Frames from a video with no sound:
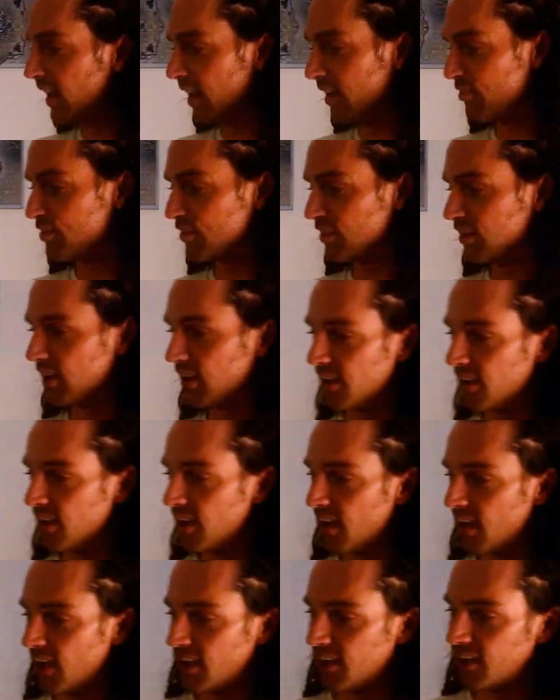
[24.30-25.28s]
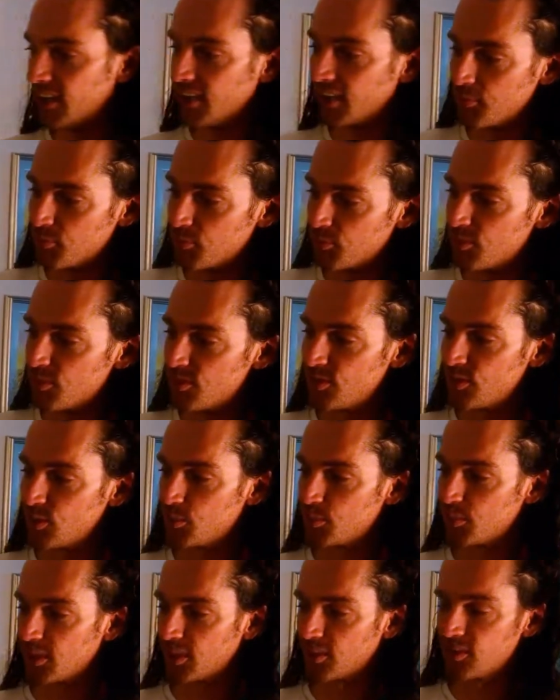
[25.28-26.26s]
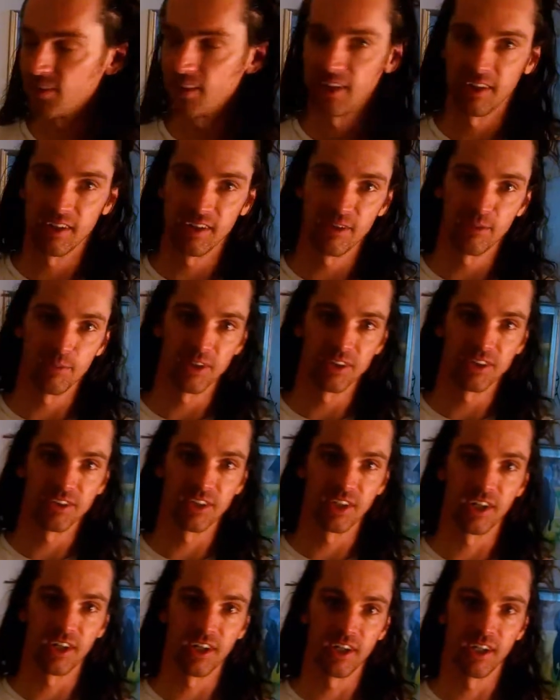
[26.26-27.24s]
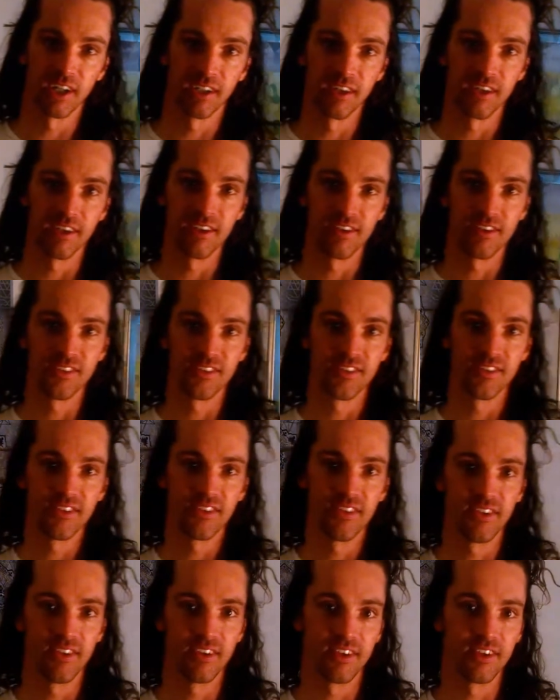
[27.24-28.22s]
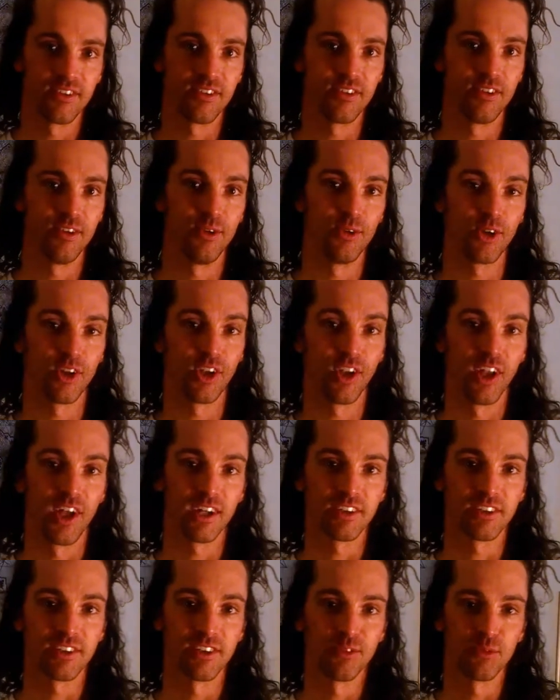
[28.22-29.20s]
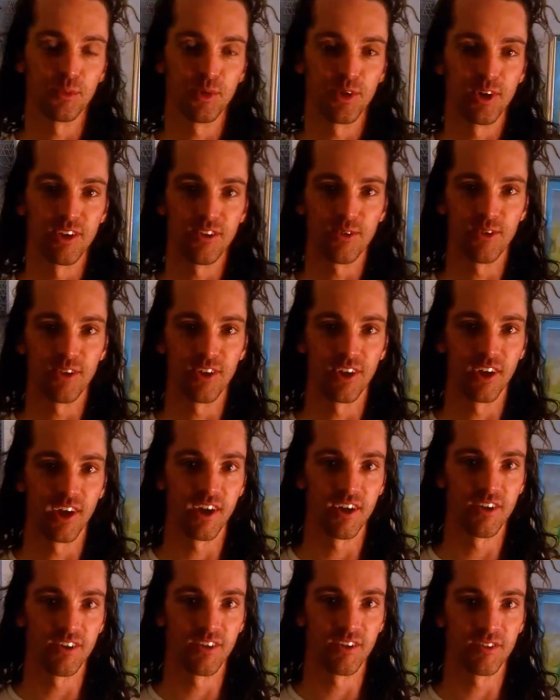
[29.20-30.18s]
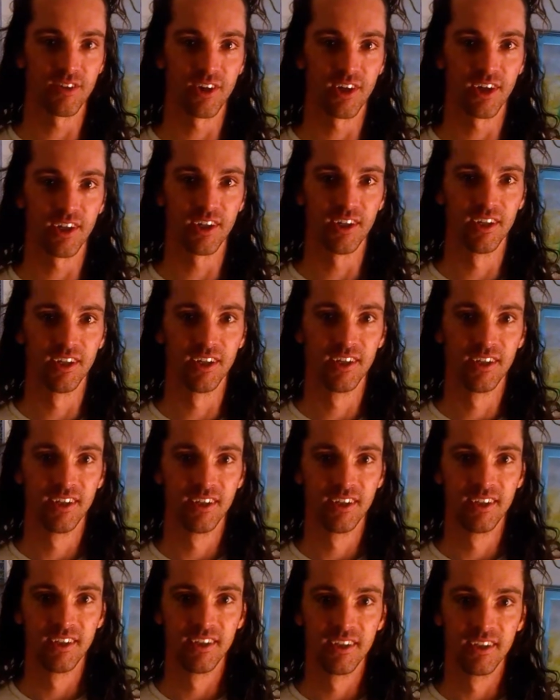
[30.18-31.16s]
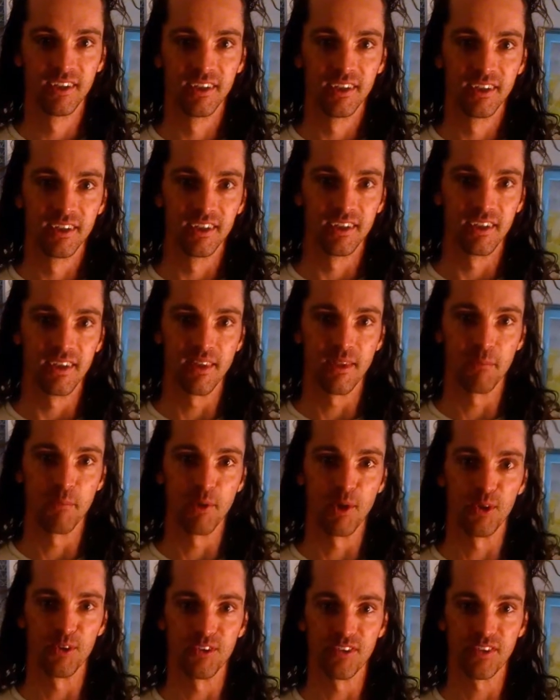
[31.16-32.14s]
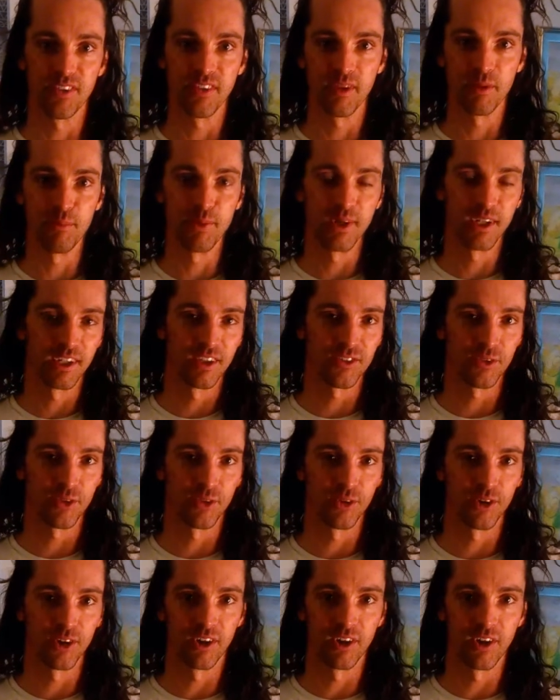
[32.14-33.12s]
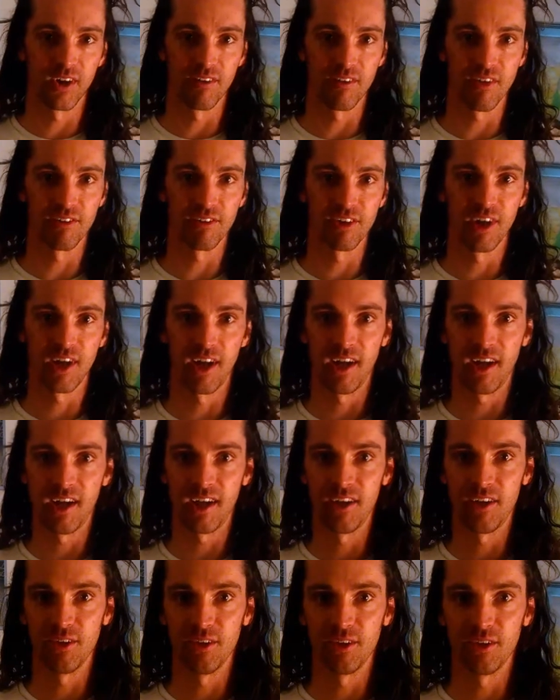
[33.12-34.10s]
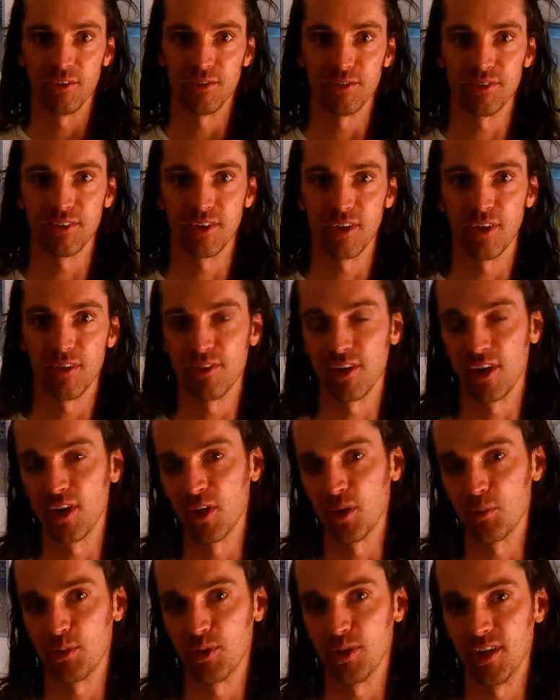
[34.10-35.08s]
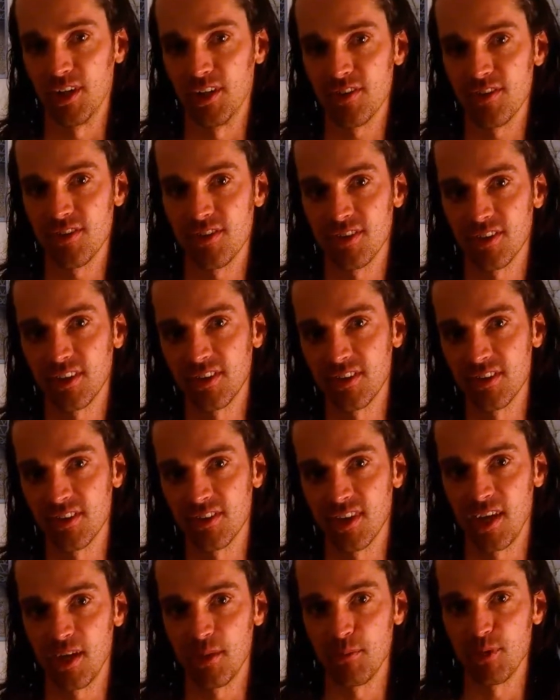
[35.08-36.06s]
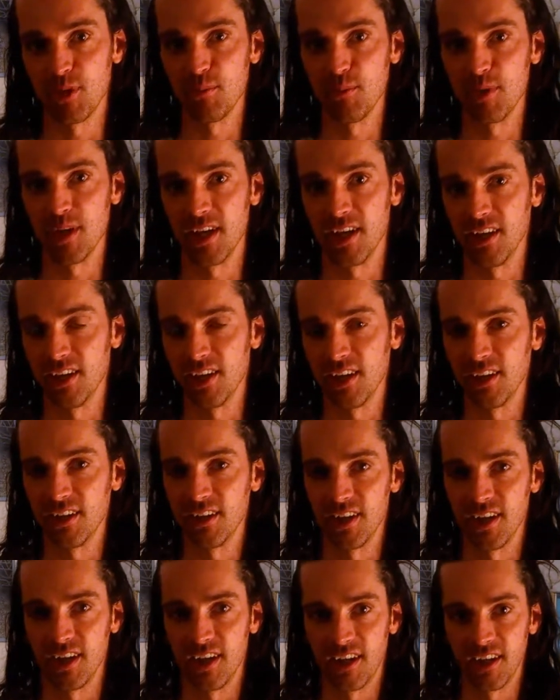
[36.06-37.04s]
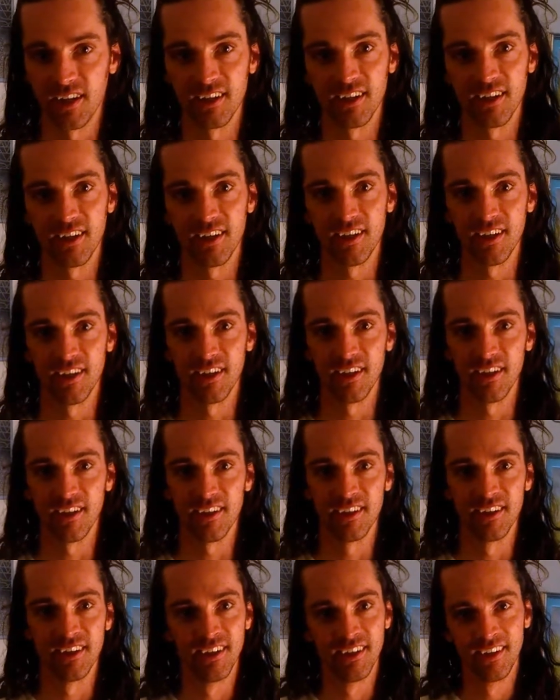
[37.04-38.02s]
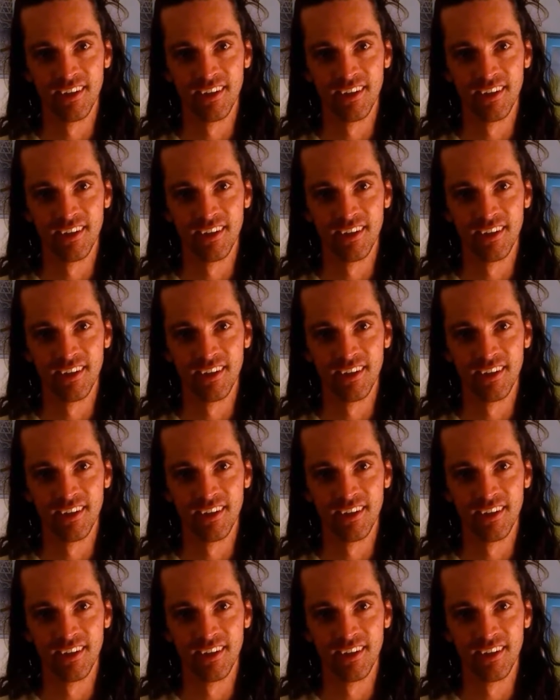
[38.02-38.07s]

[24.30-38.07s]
after all that, I'm super excited to be sharing this this new collection of prints with you guys. I've got the most, the biggest order I've ever had of, of art prints. It just came in the mail the other day, and I